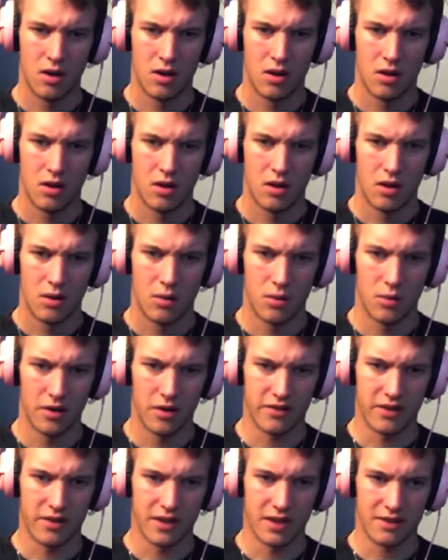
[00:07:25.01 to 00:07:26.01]
them? What
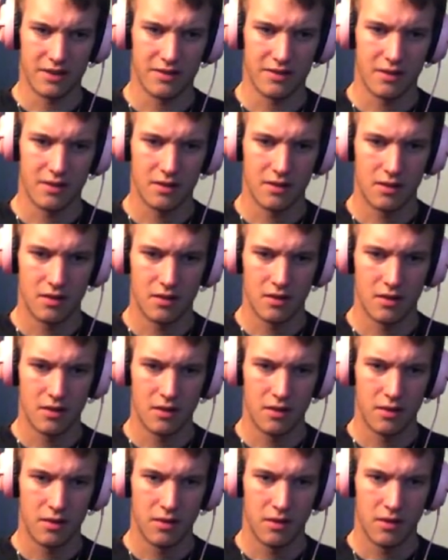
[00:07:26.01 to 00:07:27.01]
is this? Show
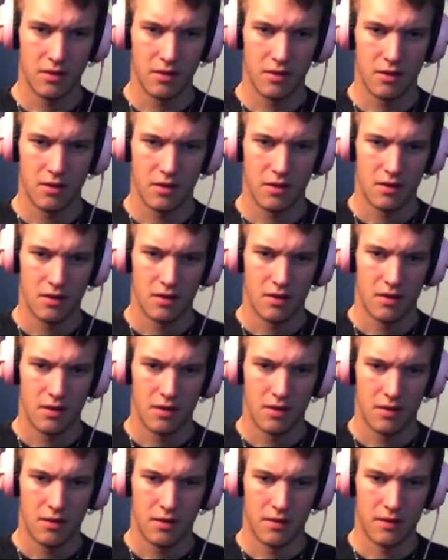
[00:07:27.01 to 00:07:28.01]
me these
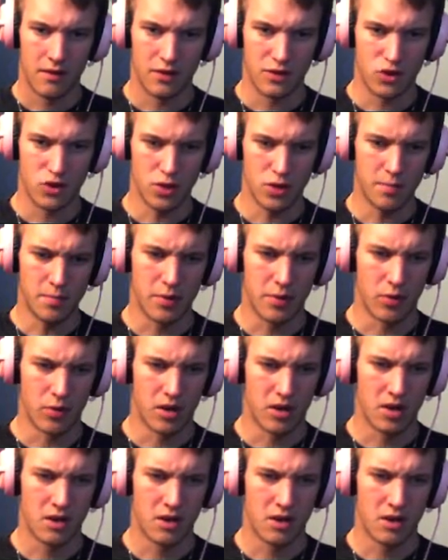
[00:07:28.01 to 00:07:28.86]
worthy. The trippery.